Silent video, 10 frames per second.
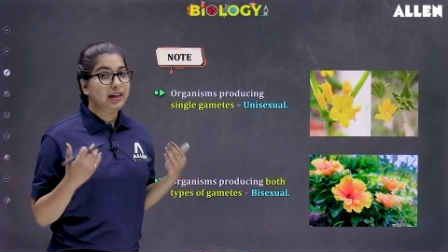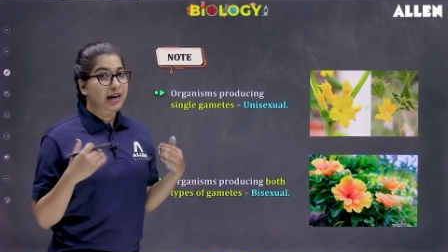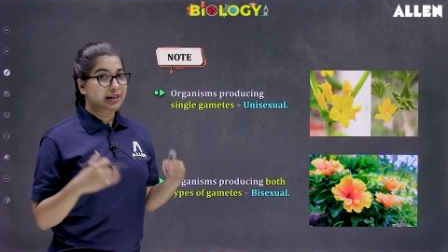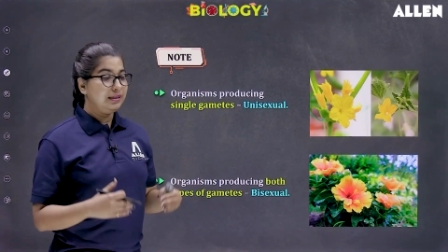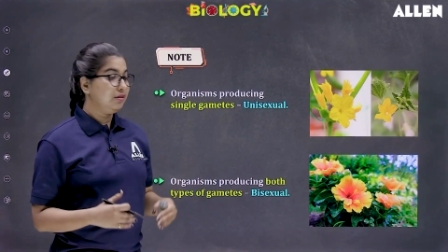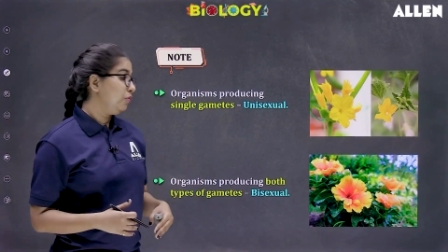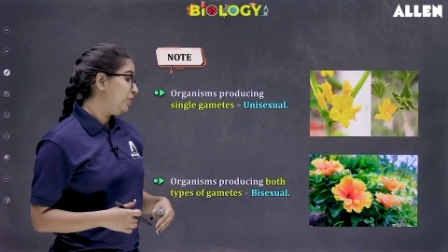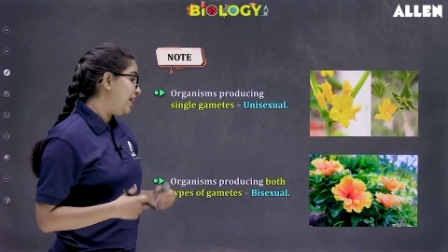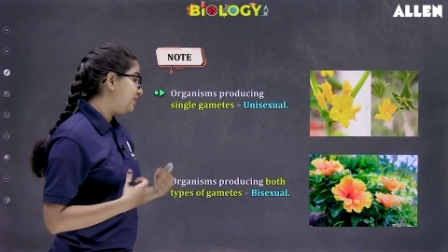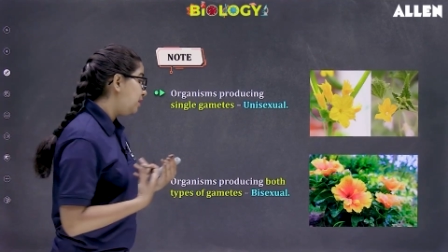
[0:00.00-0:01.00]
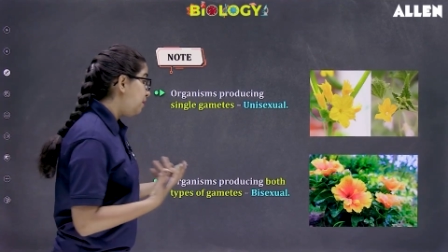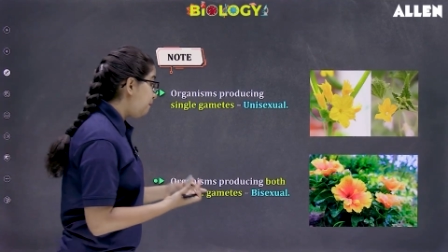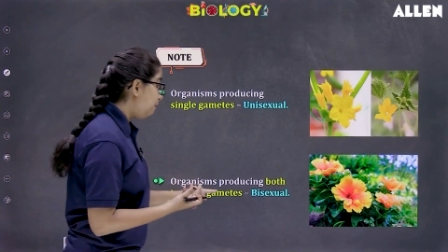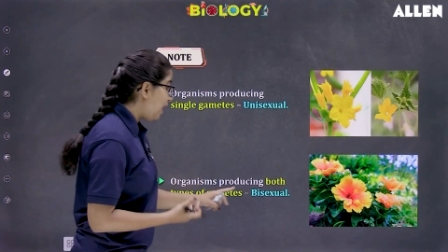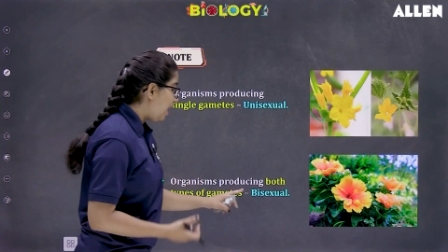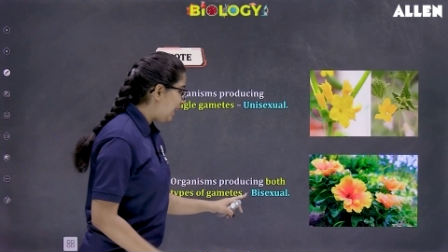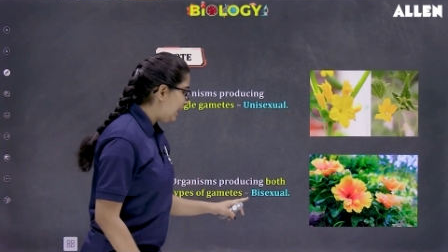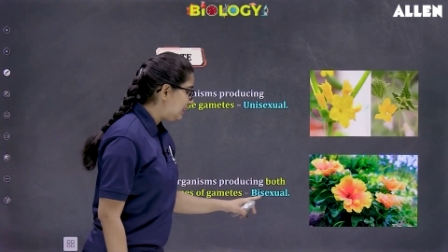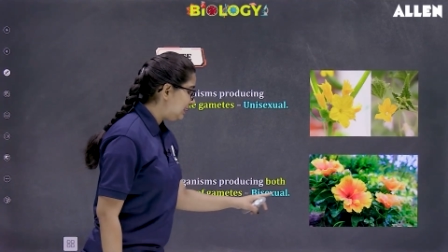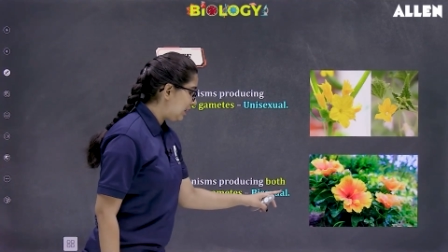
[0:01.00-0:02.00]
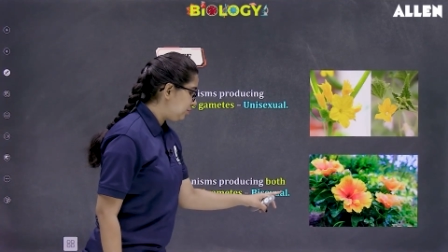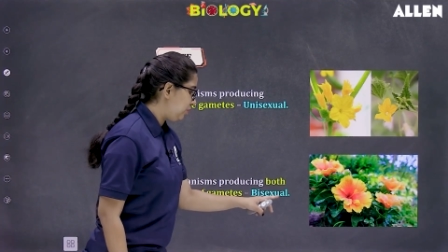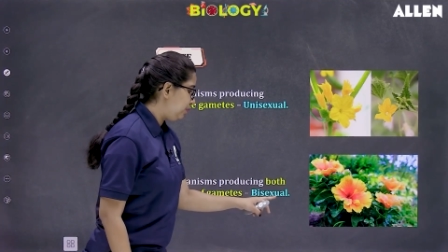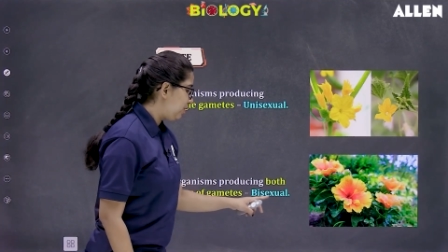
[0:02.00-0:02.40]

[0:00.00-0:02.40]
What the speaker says: It is termed as bisexual